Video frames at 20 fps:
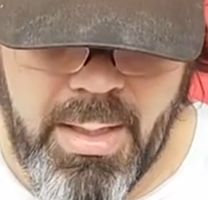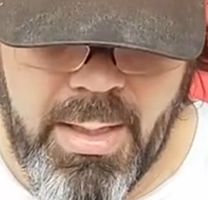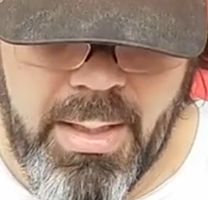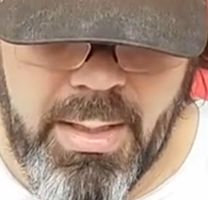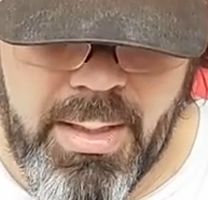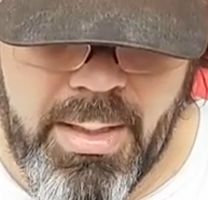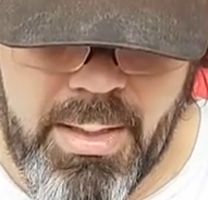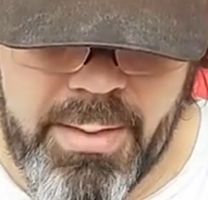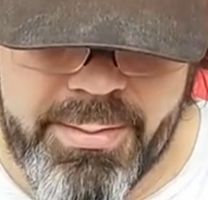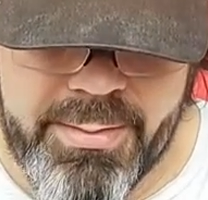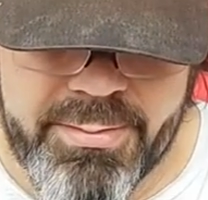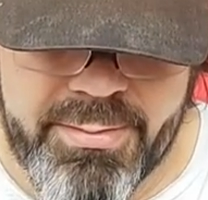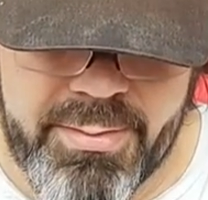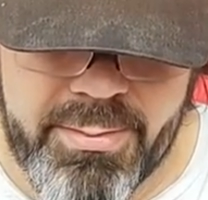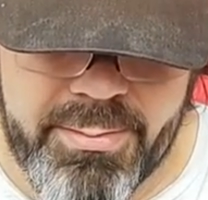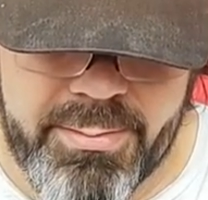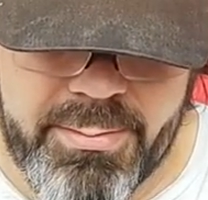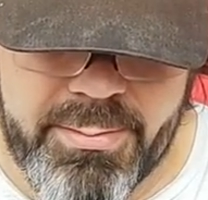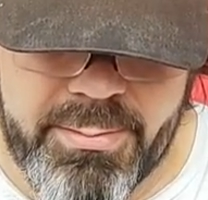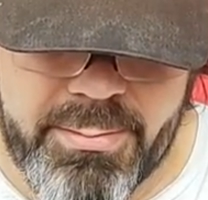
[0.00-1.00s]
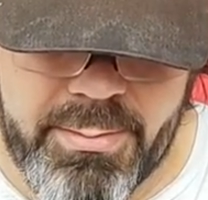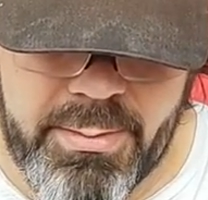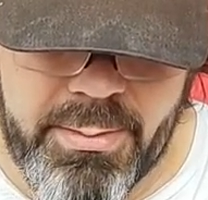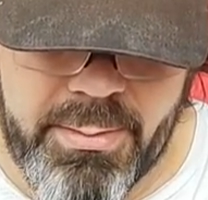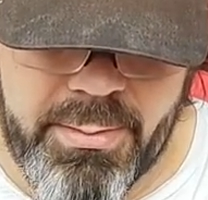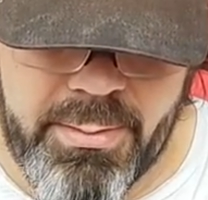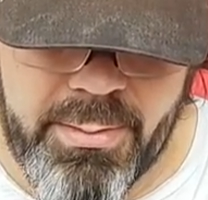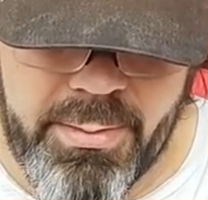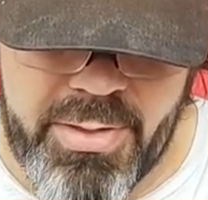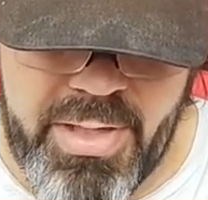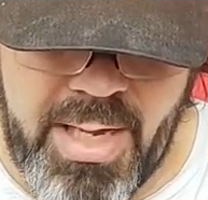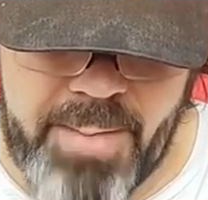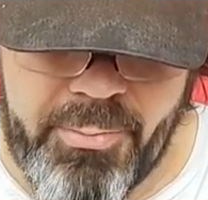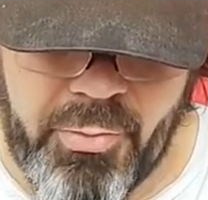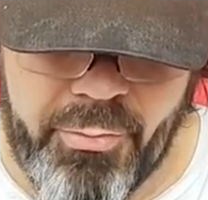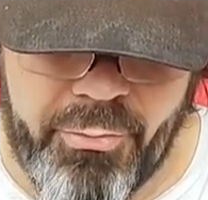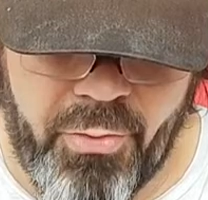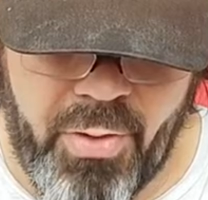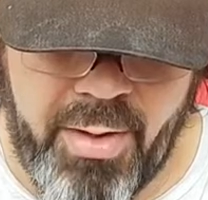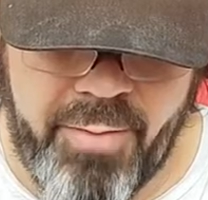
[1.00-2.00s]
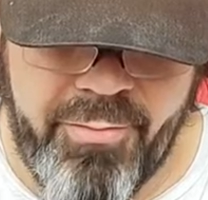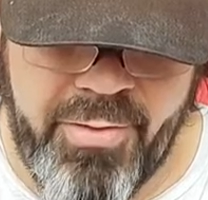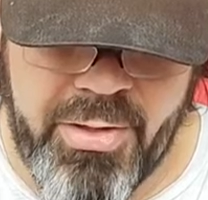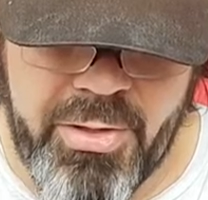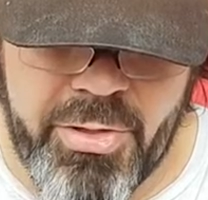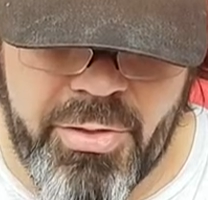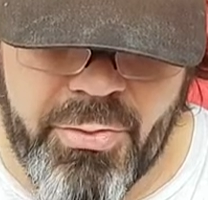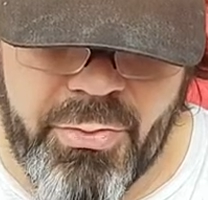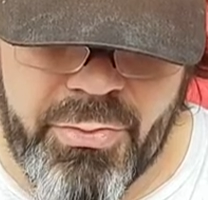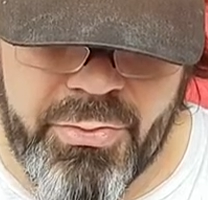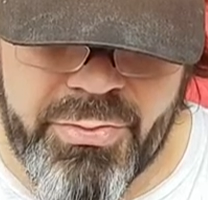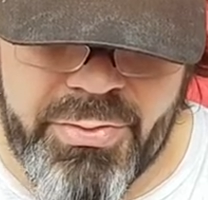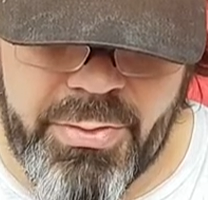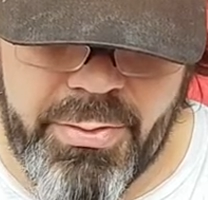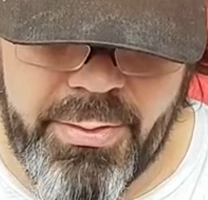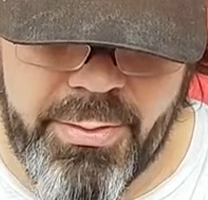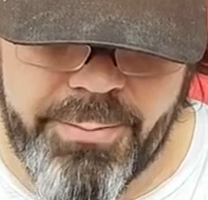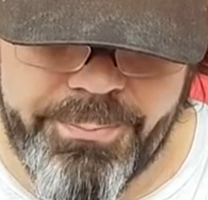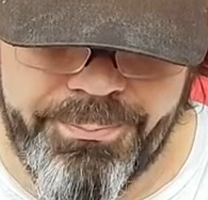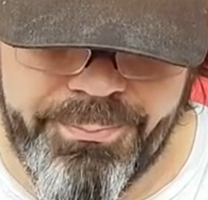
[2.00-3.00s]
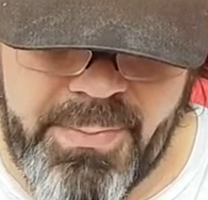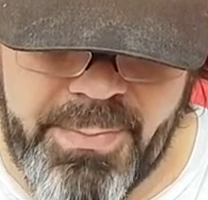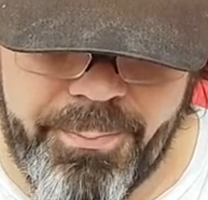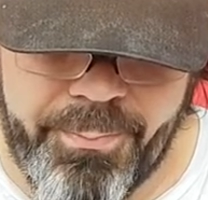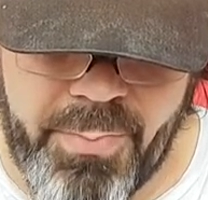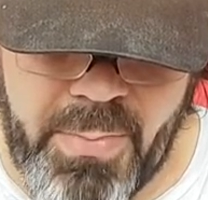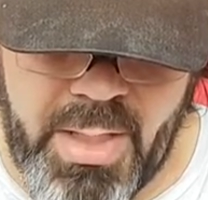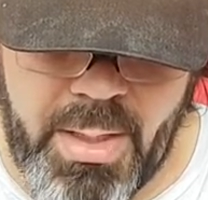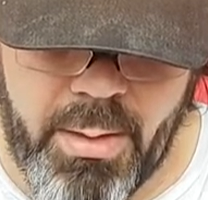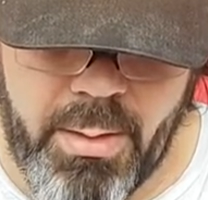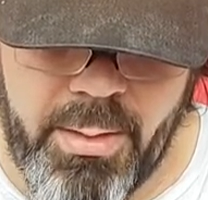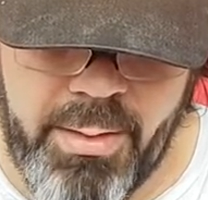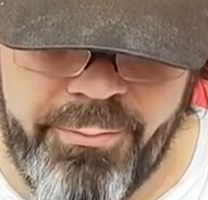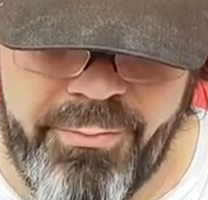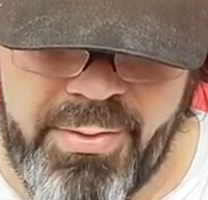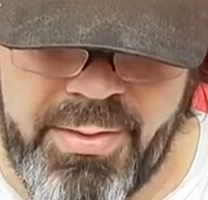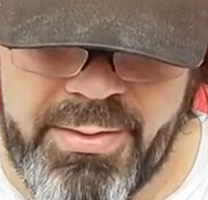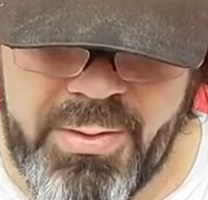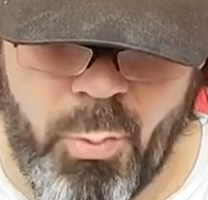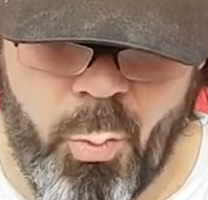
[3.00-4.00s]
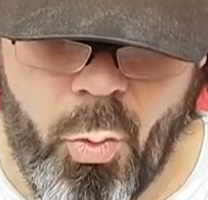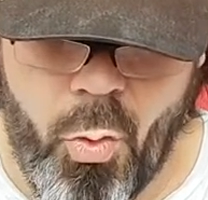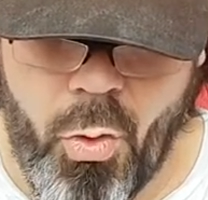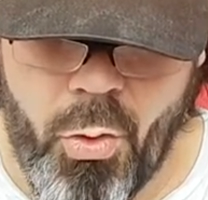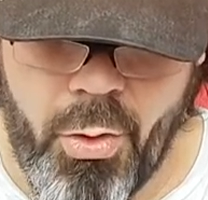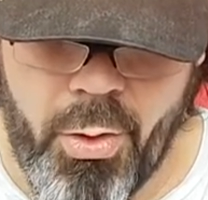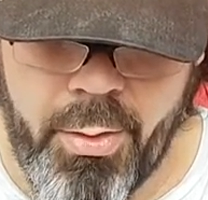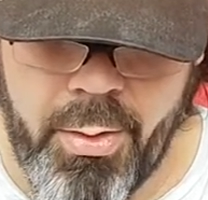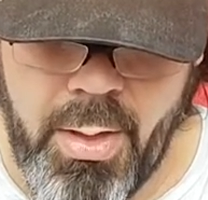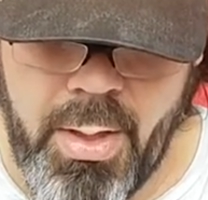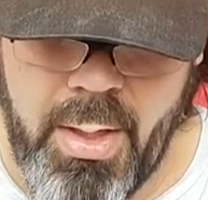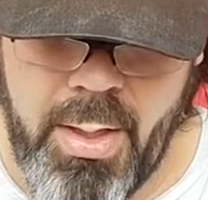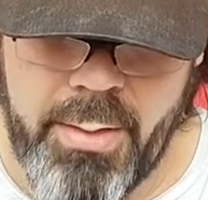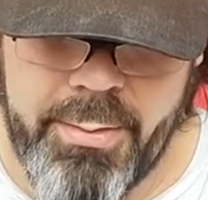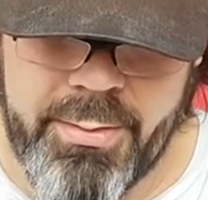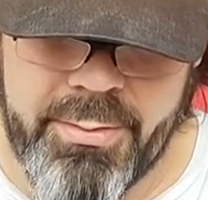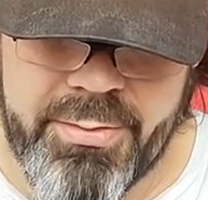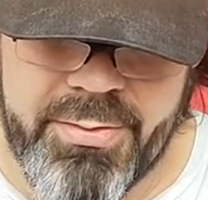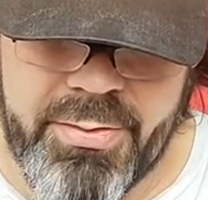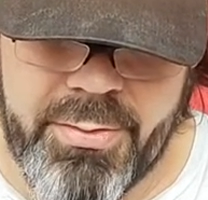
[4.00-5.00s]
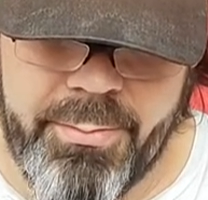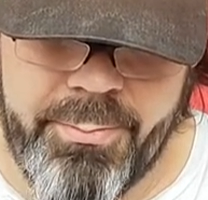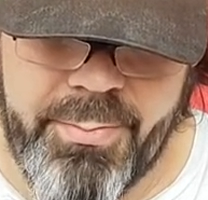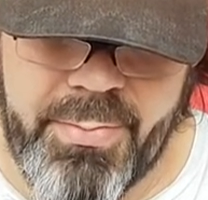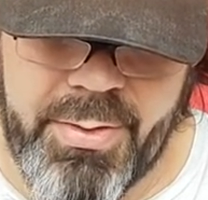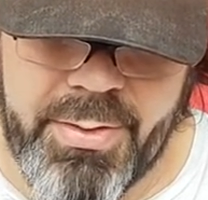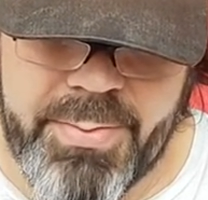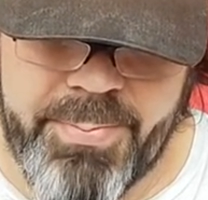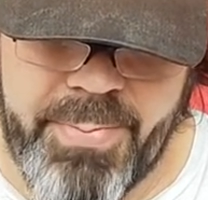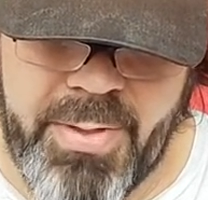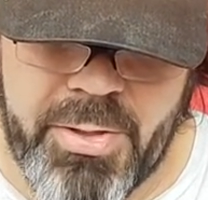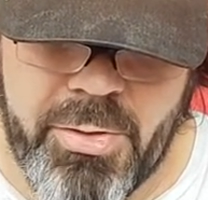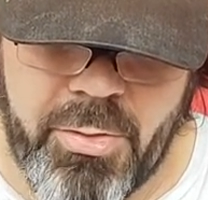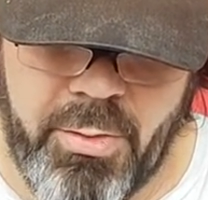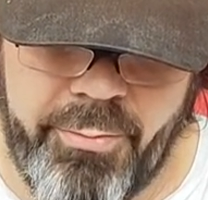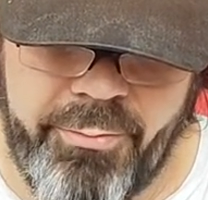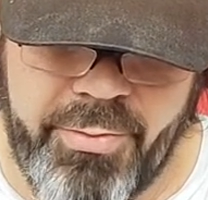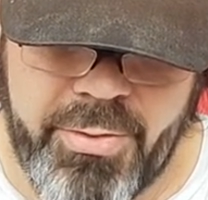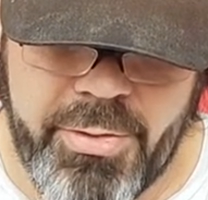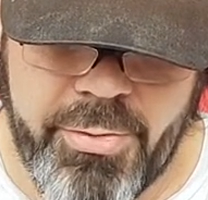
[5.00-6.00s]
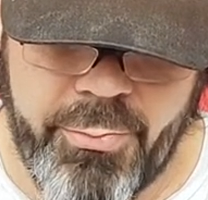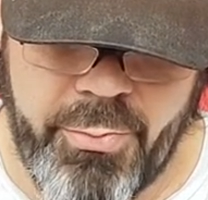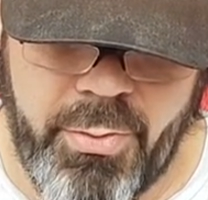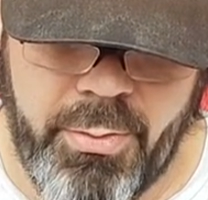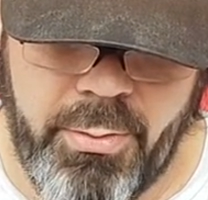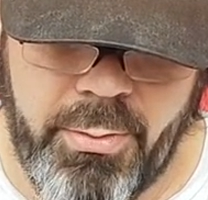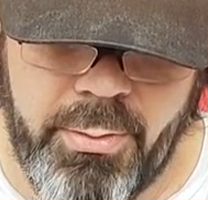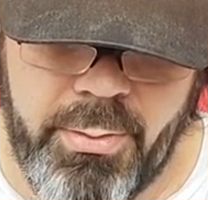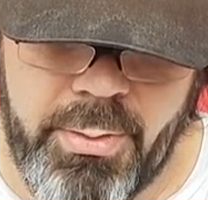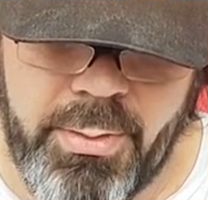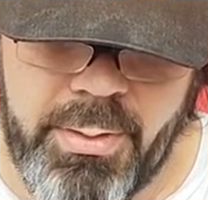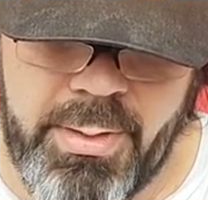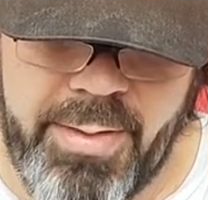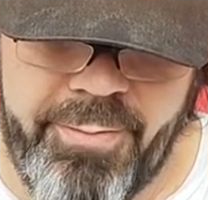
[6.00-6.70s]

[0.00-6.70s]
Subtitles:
There's this chapter for Avengers Infinity War. There's some special visual